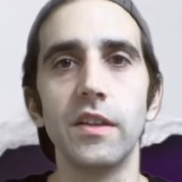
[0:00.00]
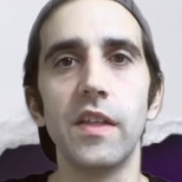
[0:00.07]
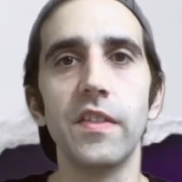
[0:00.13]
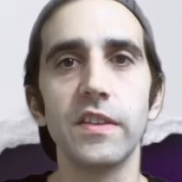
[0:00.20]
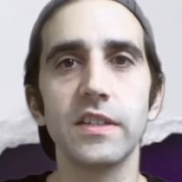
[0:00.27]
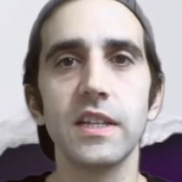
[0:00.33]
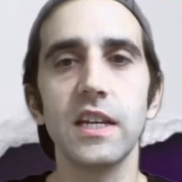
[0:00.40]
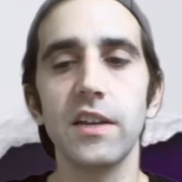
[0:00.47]
And then
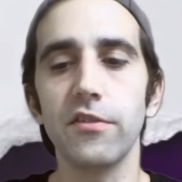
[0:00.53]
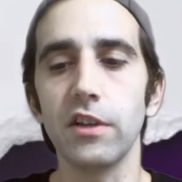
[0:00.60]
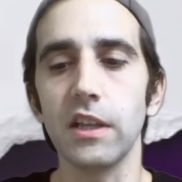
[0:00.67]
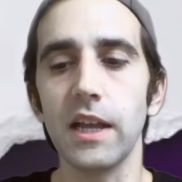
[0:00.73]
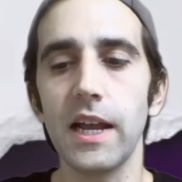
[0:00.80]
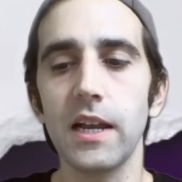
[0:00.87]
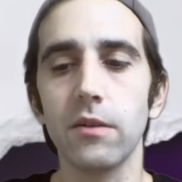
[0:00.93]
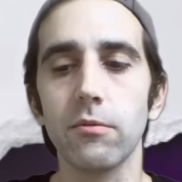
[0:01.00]
the city of
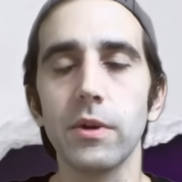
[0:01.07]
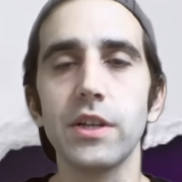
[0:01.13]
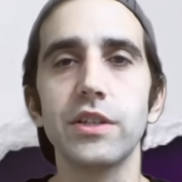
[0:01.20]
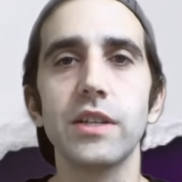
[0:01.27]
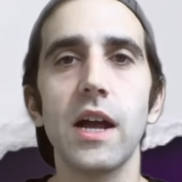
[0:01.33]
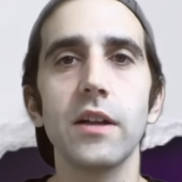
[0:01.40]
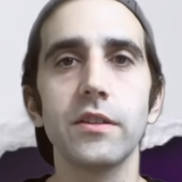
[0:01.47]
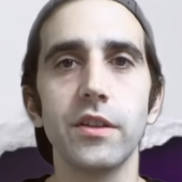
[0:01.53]
Atlanta
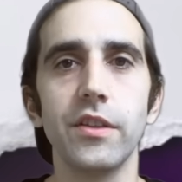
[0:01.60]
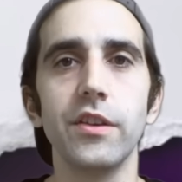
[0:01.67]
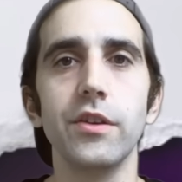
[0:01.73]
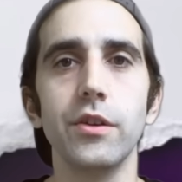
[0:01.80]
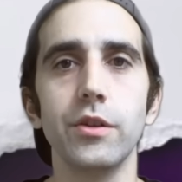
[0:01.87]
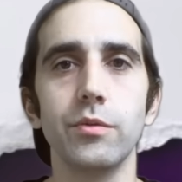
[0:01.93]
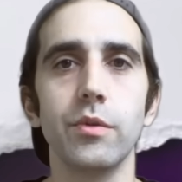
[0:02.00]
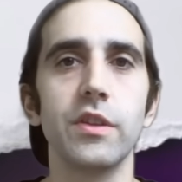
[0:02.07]
reached out to the
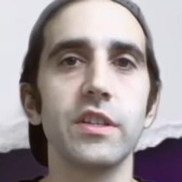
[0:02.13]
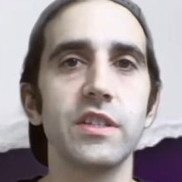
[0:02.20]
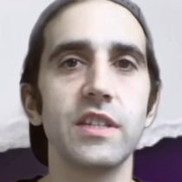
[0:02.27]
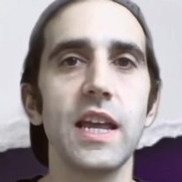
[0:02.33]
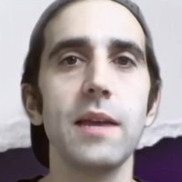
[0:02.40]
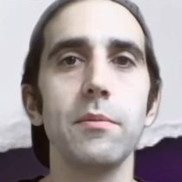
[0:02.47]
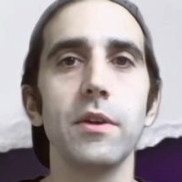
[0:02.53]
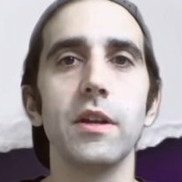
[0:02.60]
news with a
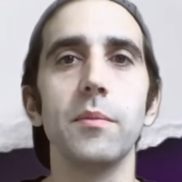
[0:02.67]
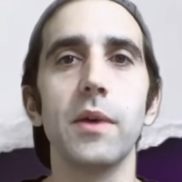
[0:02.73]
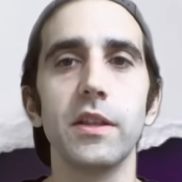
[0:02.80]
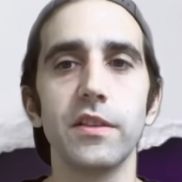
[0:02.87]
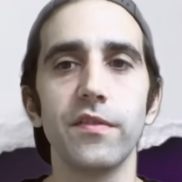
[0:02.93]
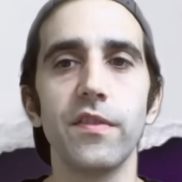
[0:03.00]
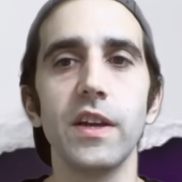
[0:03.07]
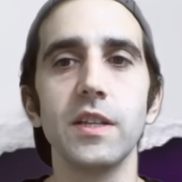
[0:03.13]
statement about
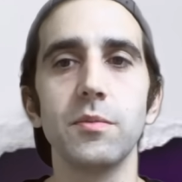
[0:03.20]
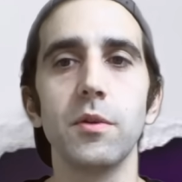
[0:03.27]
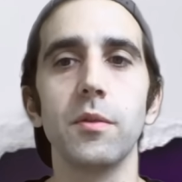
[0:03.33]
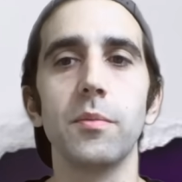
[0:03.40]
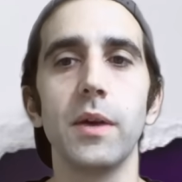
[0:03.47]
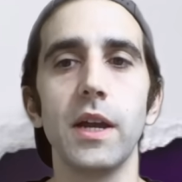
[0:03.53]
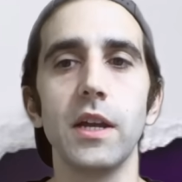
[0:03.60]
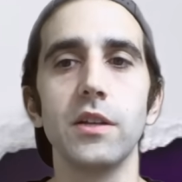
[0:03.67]
the
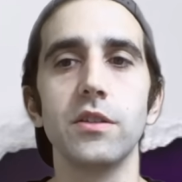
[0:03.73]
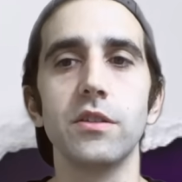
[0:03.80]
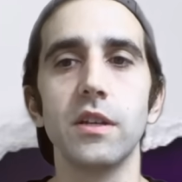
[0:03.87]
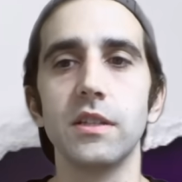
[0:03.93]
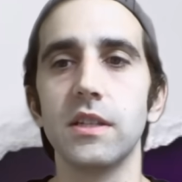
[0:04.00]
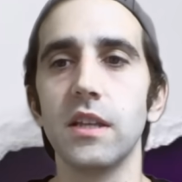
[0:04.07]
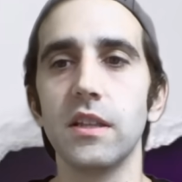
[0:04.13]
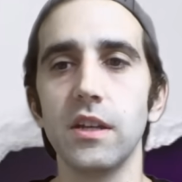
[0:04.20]
Facebook page. They
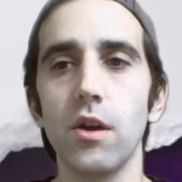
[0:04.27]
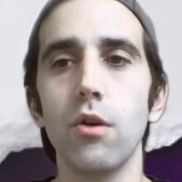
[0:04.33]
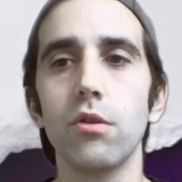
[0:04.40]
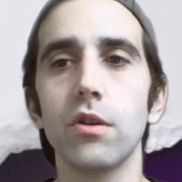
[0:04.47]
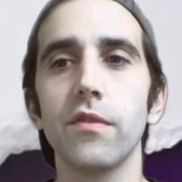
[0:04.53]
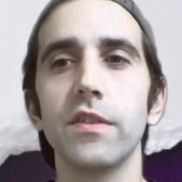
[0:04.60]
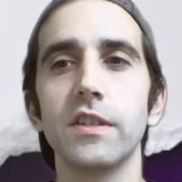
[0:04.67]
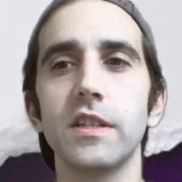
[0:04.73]
said the
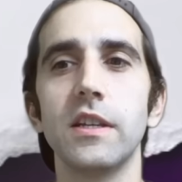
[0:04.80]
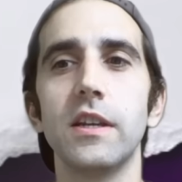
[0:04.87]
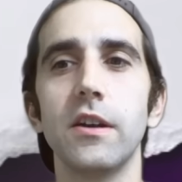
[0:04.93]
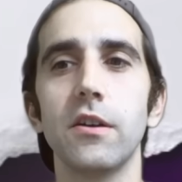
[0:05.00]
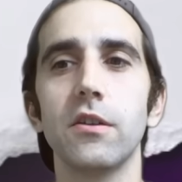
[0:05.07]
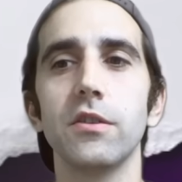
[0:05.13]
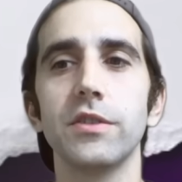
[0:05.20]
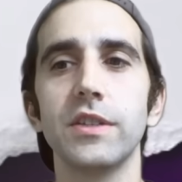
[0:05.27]
owner of the
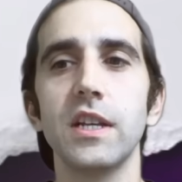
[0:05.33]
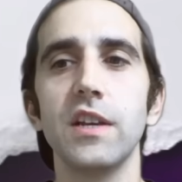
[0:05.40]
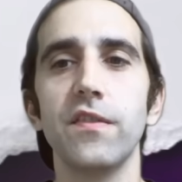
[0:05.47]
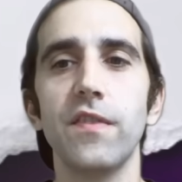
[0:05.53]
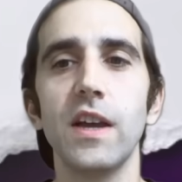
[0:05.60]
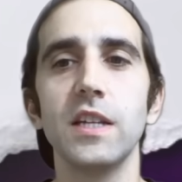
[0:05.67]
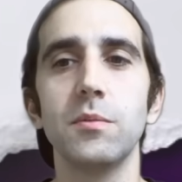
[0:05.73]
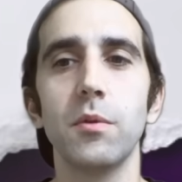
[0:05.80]
satirical city
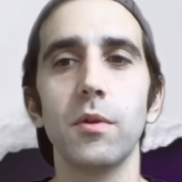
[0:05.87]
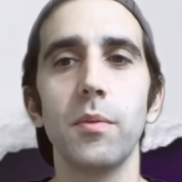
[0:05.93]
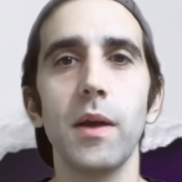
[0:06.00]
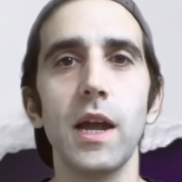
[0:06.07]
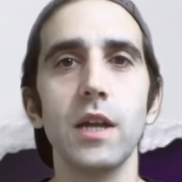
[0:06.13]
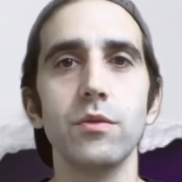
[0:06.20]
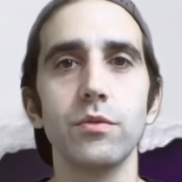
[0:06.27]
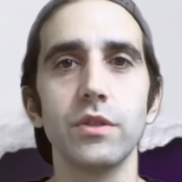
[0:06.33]
Facebook
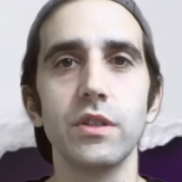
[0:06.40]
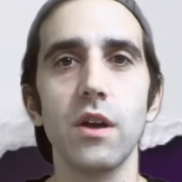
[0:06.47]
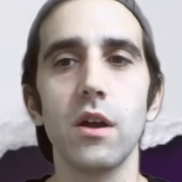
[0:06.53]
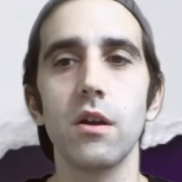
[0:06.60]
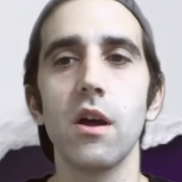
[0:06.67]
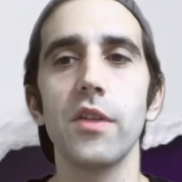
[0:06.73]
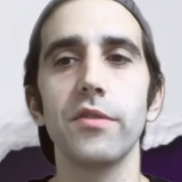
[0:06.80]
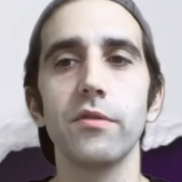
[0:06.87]
page was not
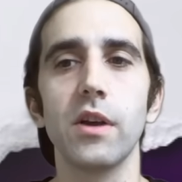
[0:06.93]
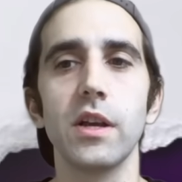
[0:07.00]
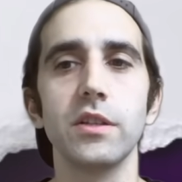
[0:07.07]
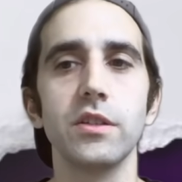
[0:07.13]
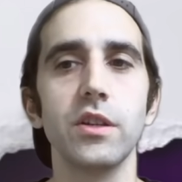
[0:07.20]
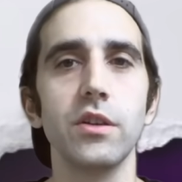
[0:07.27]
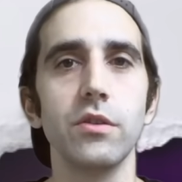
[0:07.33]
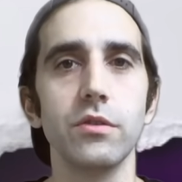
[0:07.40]

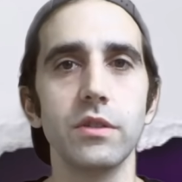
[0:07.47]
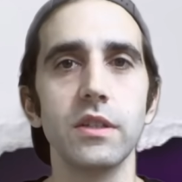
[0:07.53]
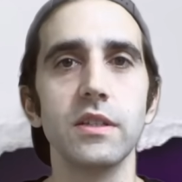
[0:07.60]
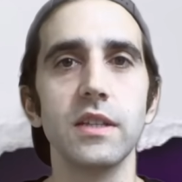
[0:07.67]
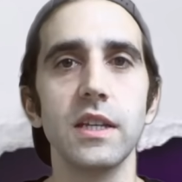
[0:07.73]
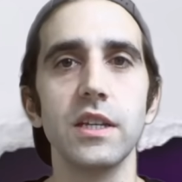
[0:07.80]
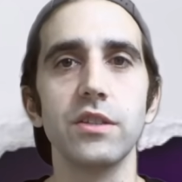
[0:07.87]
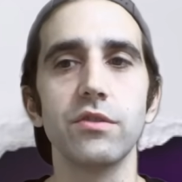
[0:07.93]
authorized to use the
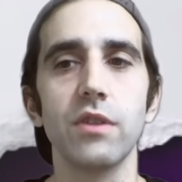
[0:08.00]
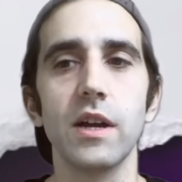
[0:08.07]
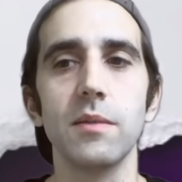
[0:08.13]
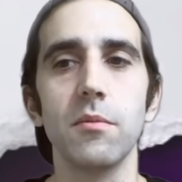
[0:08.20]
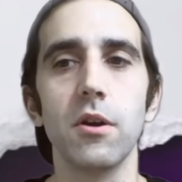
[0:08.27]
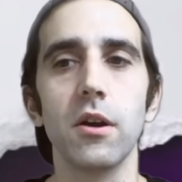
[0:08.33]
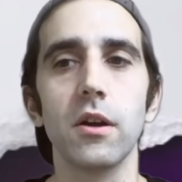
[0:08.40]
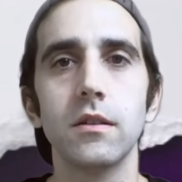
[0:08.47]
city's
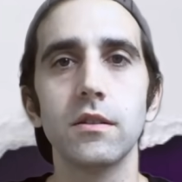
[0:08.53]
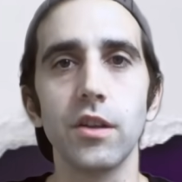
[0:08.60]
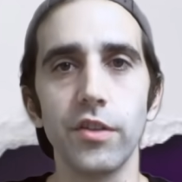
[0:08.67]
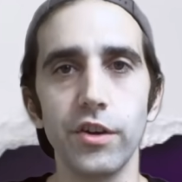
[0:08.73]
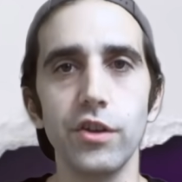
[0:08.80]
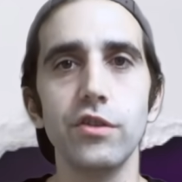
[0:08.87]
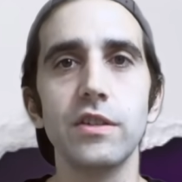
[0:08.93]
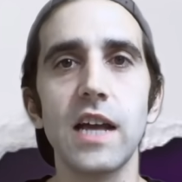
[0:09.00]
trademark. So
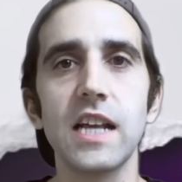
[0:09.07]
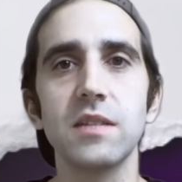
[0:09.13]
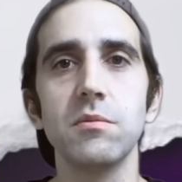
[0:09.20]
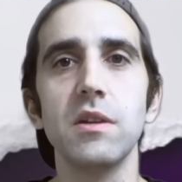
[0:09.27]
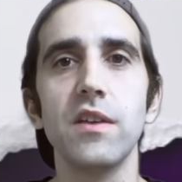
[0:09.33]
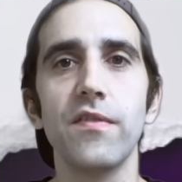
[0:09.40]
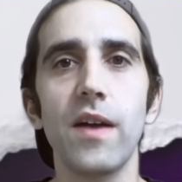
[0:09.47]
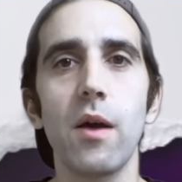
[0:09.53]
the news asked
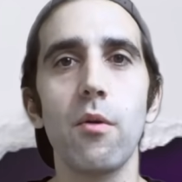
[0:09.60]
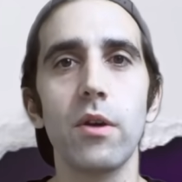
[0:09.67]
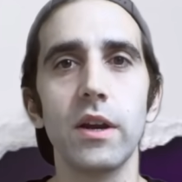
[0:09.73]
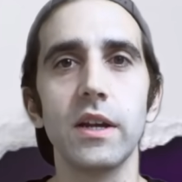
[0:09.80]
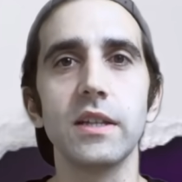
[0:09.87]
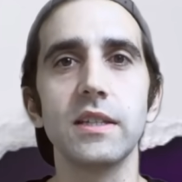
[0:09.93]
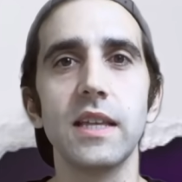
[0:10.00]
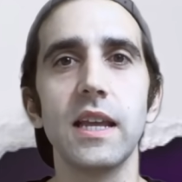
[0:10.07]
me if I
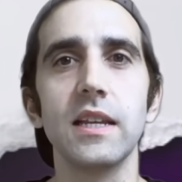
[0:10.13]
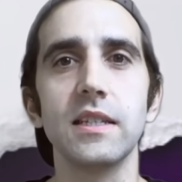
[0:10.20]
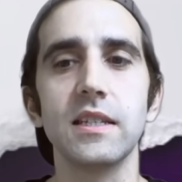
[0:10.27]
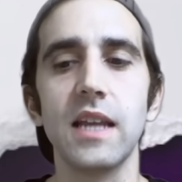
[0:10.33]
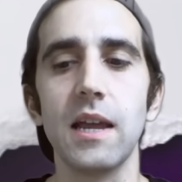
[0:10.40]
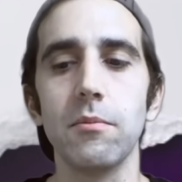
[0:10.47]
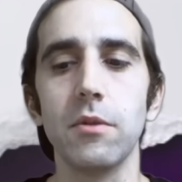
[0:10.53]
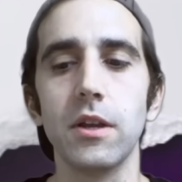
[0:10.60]
wanted to send a
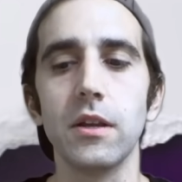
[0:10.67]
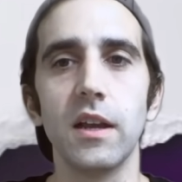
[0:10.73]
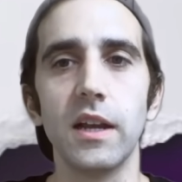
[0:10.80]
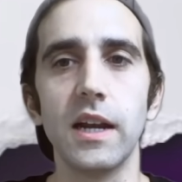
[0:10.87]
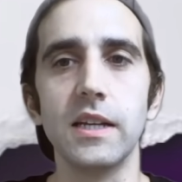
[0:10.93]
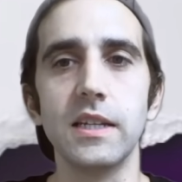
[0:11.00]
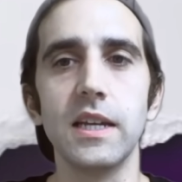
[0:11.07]
statement, and I